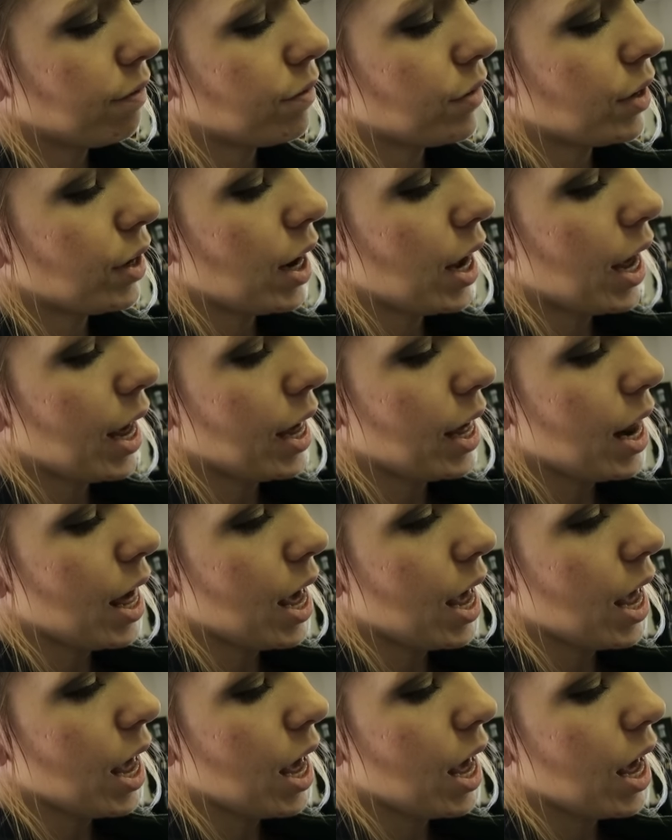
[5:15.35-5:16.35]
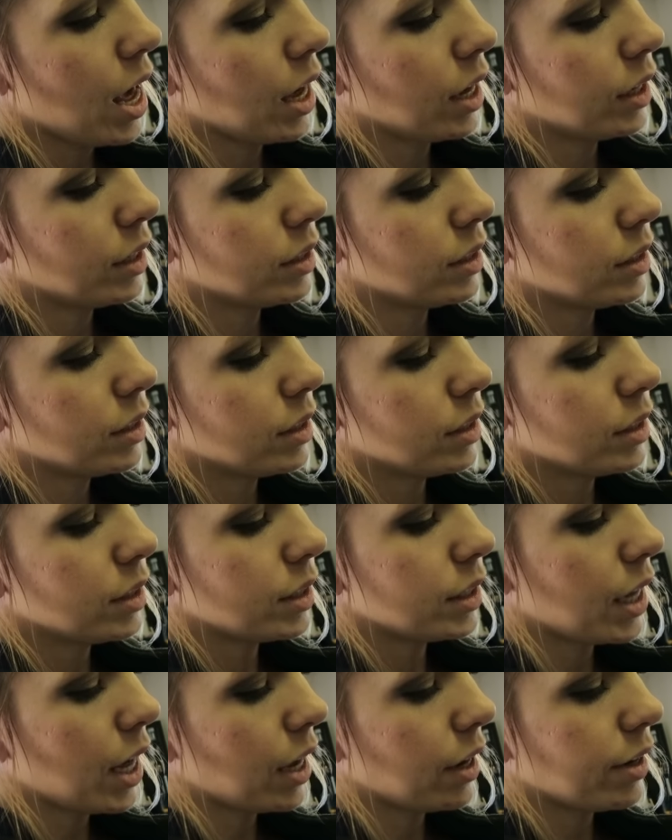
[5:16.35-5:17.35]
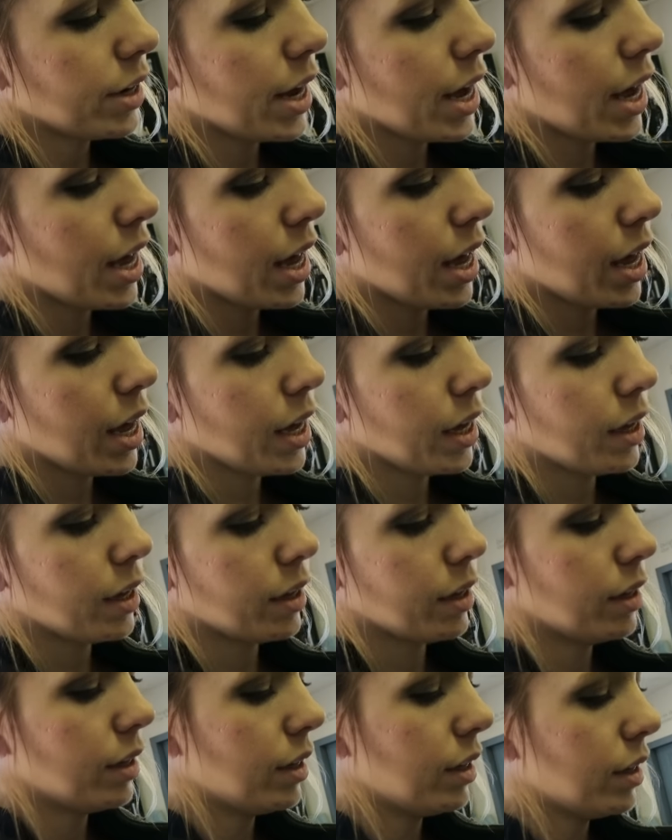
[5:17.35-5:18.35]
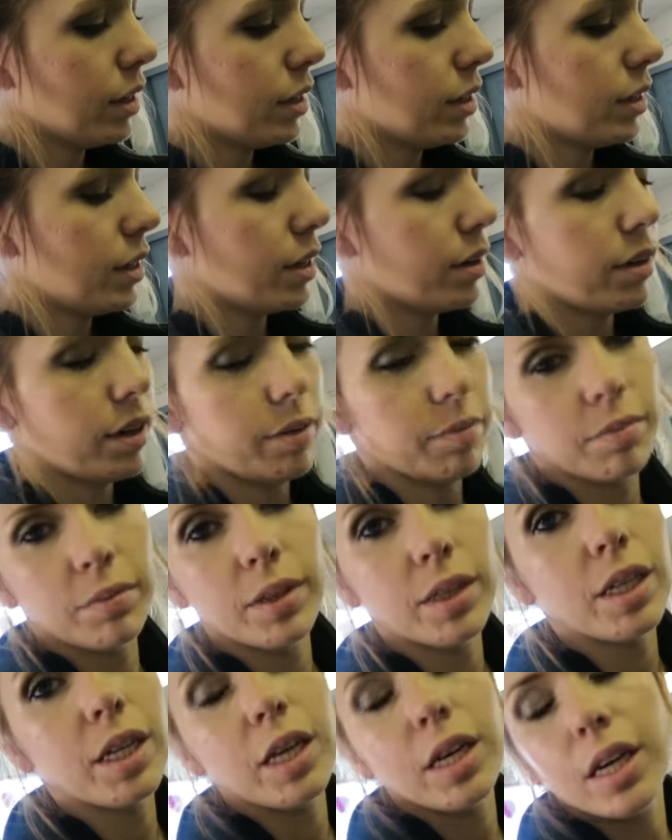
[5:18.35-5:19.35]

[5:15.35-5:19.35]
Friday, Saturday. I don't know.